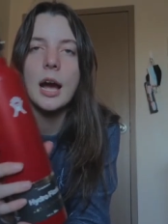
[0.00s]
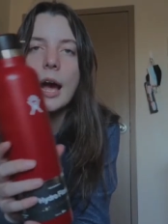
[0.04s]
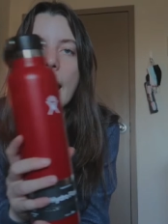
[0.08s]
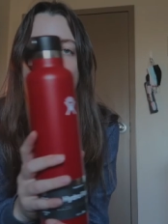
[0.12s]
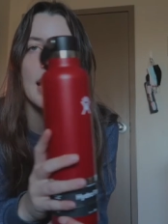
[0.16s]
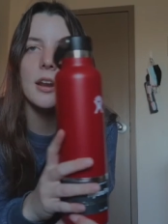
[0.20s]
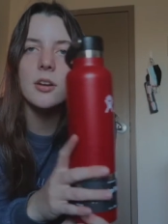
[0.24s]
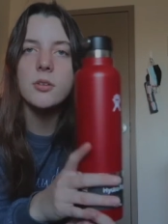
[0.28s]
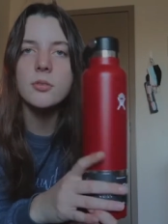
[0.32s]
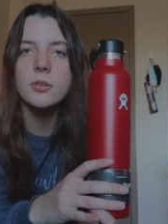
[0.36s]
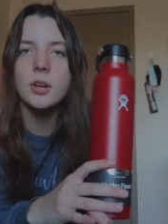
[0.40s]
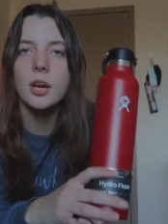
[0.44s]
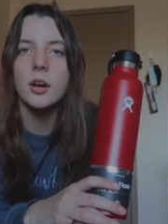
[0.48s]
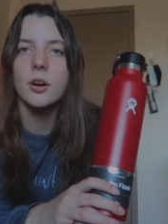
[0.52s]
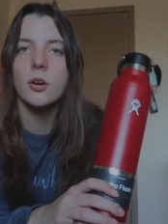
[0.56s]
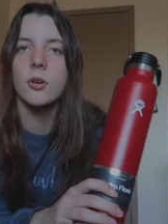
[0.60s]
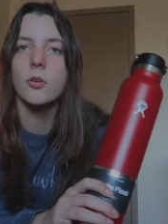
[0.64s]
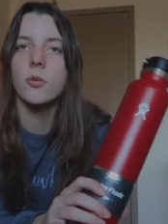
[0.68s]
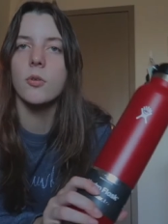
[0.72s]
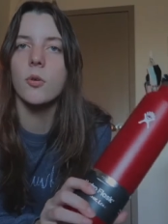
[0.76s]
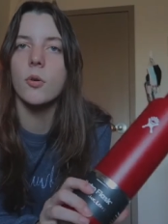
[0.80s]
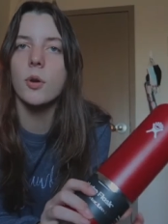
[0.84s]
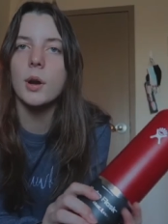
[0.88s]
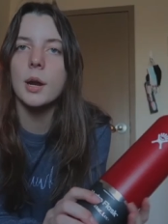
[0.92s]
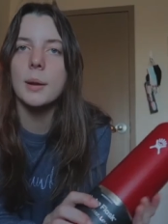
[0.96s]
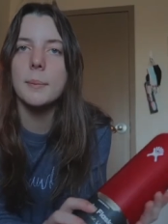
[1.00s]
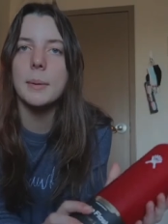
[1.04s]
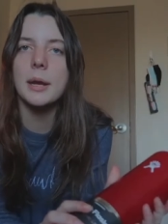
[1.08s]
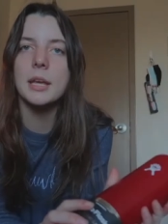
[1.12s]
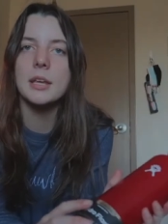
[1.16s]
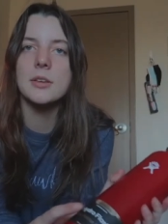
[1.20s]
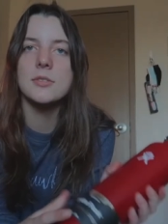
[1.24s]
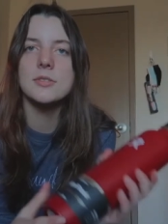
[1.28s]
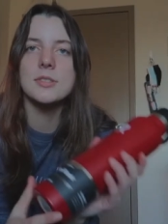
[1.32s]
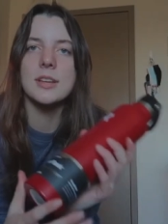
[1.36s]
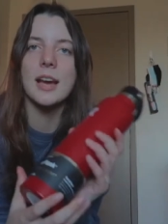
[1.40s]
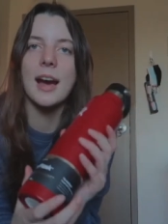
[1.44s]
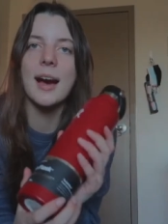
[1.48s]
I don't know or I might
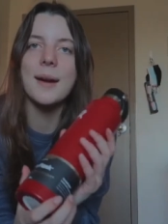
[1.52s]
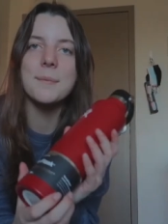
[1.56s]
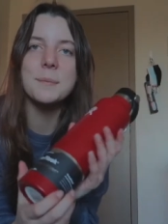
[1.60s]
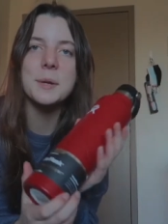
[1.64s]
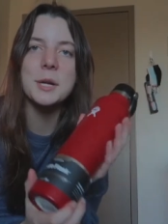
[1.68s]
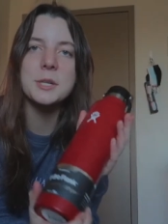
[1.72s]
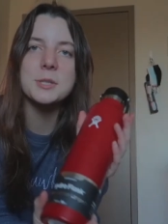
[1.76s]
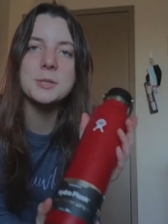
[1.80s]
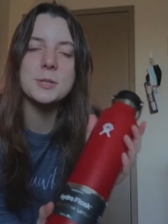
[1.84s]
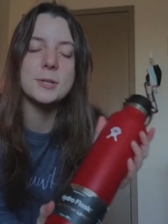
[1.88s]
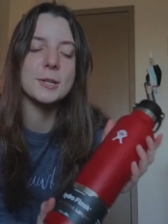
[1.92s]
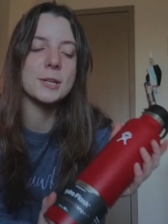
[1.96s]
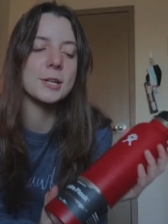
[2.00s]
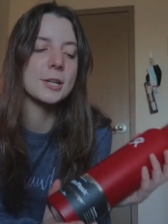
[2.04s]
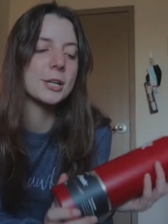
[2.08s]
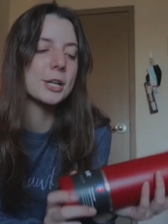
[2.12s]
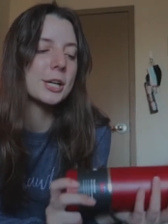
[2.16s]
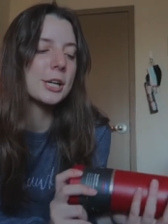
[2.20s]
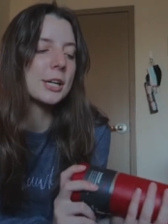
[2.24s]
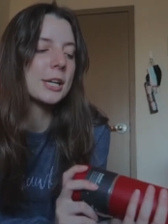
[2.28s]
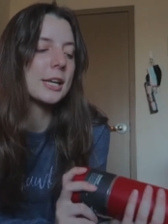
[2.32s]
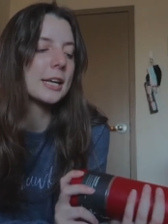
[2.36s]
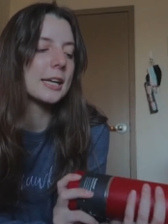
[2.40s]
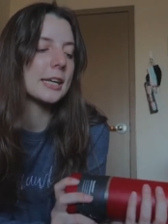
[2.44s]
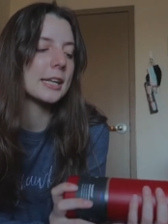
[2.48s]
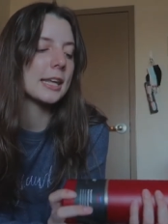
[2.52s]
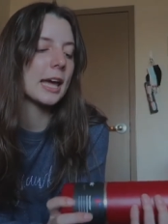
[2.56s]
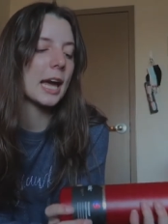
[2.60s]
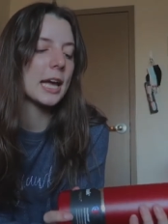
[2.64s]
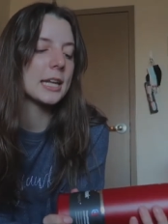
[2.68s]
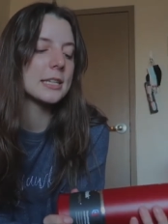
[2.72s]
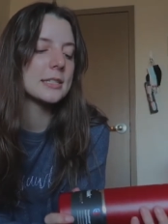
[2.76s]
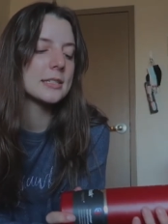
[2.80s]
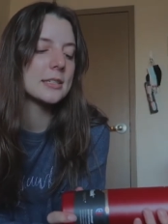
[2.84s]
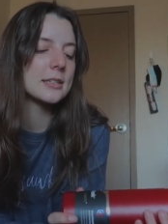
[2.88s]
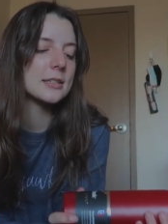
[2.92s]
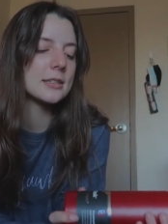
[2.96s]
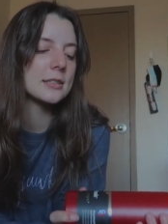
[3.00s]
use it. I'm not sure
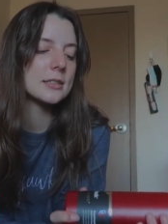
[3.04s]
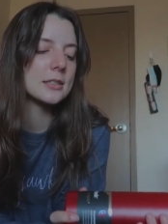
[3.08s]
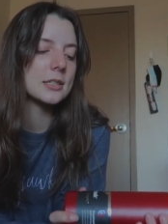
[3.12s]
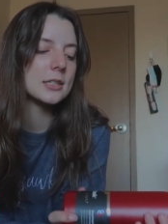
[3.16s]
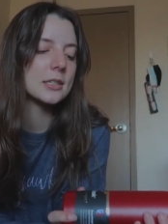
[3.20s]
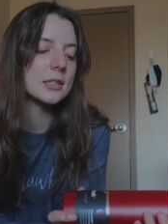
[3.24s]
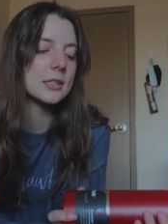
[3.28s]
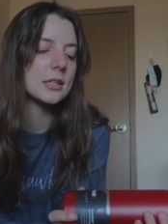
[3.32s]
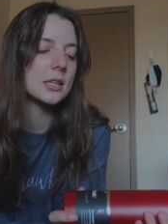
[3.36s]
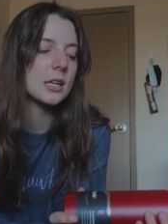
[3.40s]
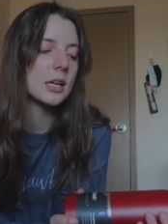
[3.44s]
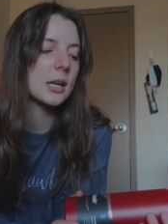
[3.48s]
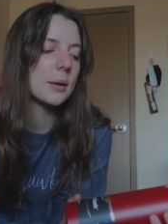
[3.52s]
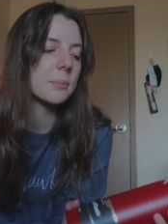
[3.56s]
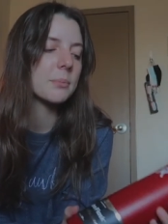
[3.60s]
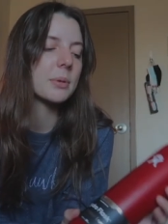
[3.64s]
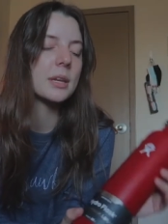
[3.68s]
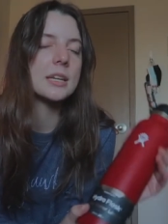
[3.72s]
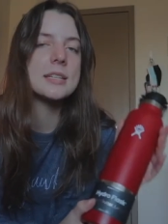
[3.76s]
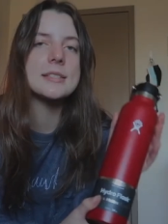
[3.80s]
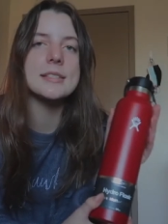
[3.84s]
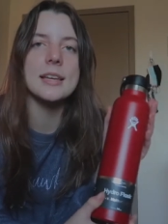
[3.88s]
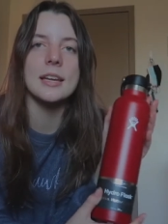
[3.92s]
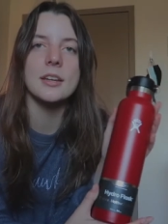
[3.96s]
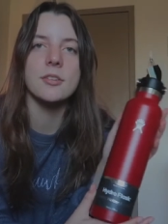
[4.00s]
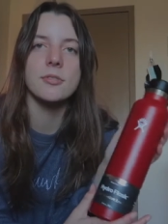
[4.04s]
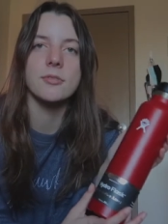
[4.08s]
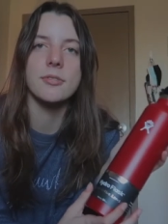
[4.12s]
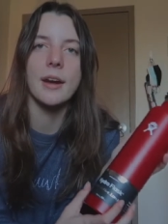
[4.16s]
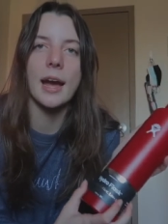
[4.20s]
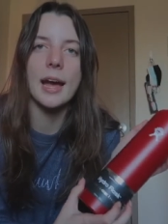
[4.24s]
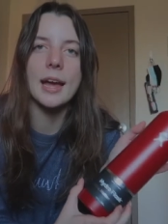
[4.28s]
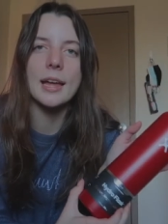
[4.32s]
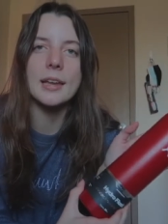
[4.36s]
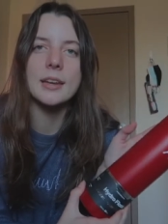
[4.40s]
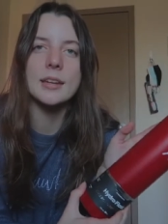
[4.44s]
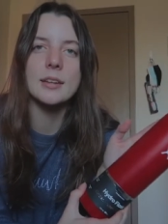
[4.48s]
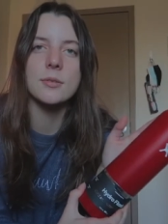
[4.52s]
yet but it's like
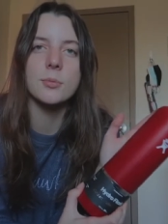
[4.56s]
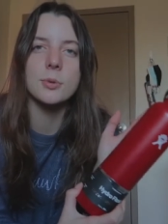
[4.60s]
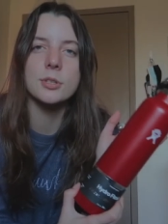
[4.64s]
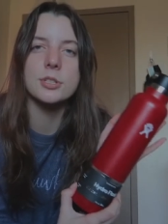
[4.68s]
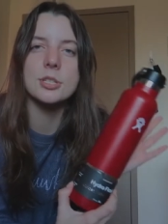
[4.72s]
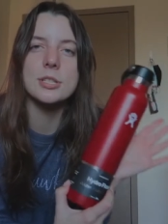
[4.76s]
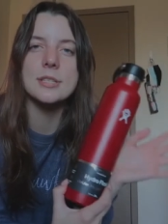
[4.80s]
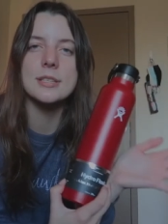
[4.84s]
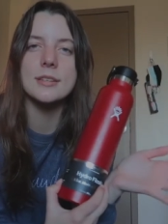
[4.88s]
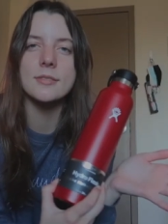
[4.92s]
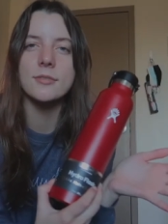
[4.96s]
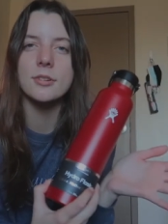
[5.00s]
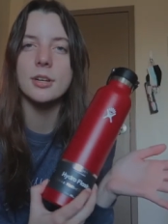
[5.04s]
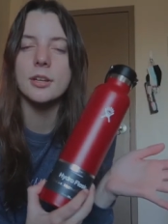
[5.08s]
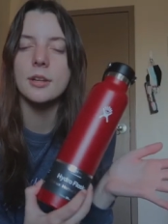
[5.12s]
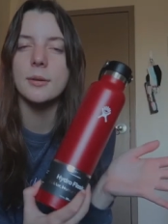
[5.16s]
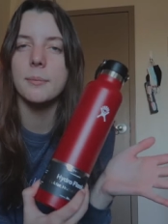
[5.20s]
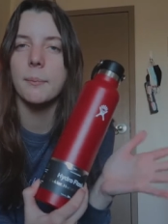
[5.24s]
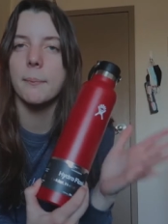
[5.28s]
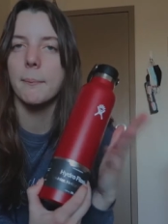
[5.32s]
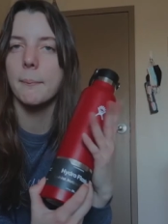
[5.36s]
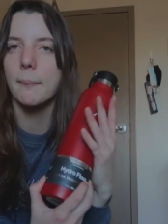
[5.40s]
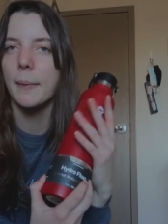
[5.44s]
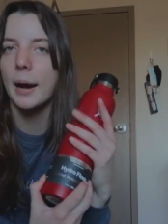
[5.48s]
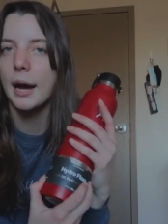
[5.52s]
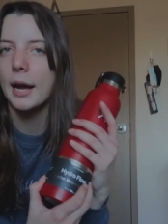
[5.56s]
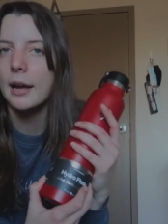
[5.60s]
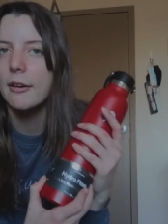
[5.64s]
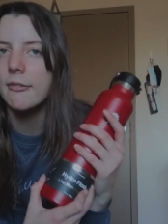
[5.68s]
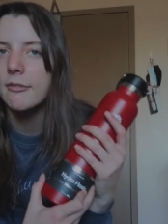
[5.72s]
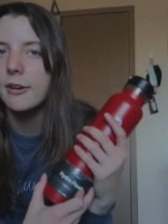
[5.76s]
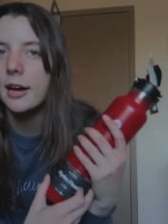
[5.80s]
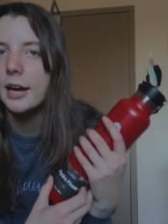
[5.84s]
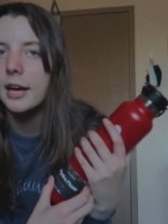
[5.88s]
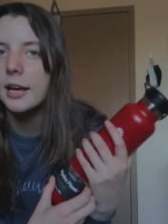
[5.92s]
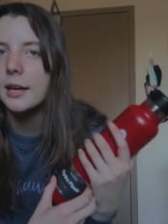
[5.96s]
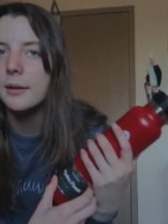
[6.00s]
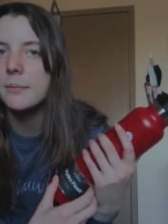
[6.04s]
red, which isn't really my
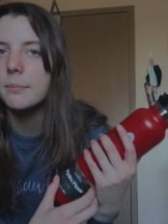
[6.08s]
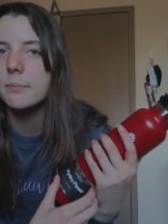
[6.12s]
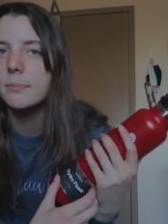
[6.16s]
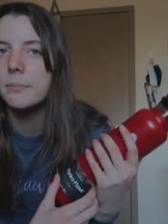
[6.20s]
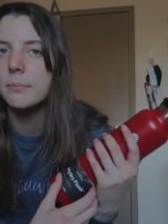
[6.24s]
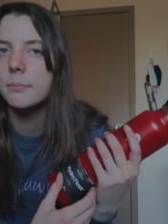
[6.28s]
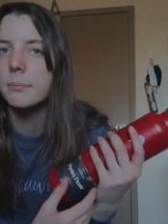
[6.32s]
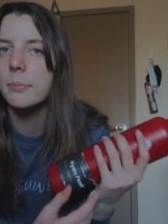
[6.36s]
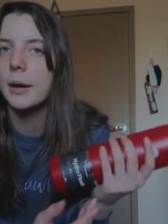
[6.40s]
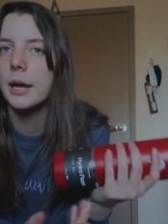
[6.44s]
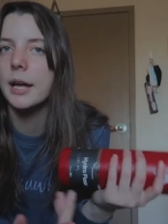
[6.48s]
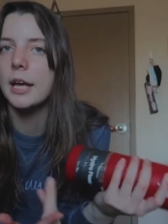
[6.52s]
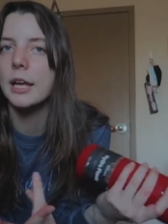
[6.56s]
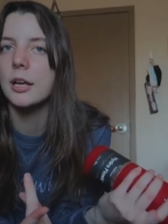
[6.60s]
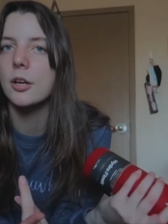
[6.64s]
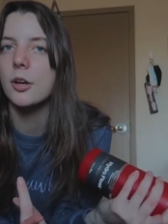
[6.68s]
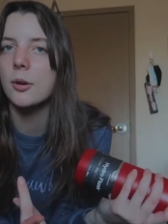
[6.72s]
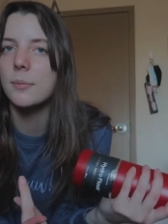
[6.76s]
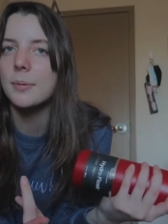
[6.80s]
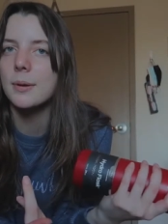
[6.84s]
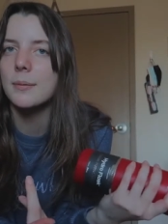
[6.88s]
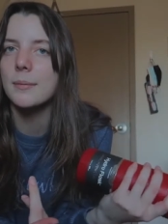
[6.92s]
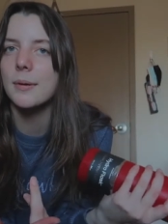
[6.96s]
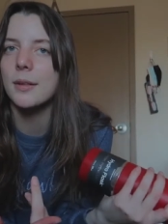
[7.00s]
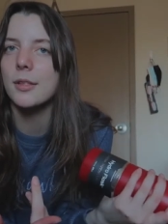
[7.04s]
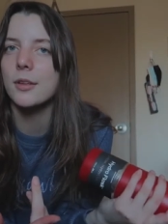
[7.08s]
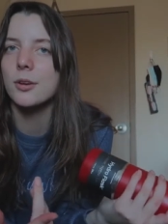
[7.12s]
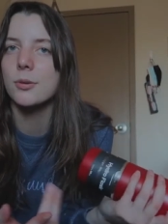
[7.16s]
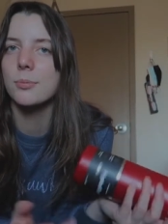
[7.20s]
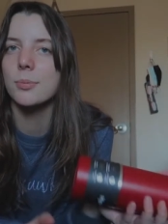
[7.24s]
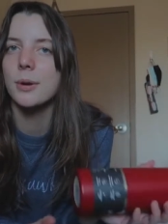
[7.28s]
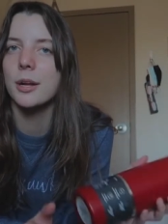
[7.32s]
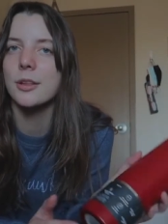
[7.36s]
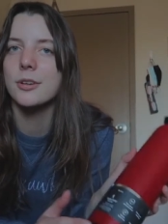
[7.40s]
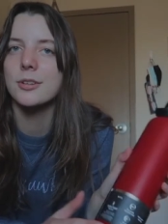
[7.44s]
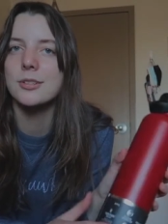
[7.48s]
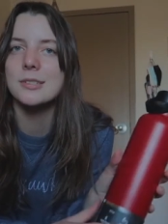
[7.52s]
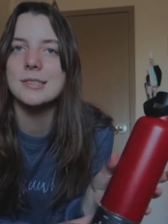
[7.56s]
vibe, but it could be my little
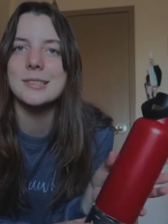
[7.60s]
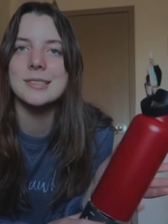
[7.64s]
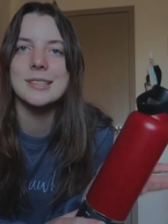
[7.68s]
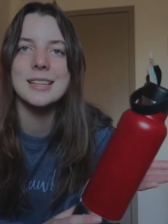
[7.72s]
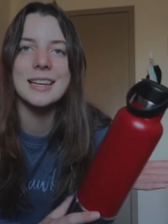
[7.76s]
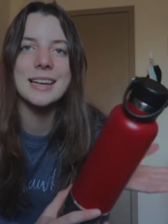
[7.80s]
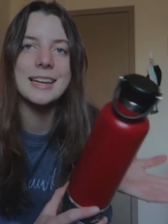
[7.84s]
brother's.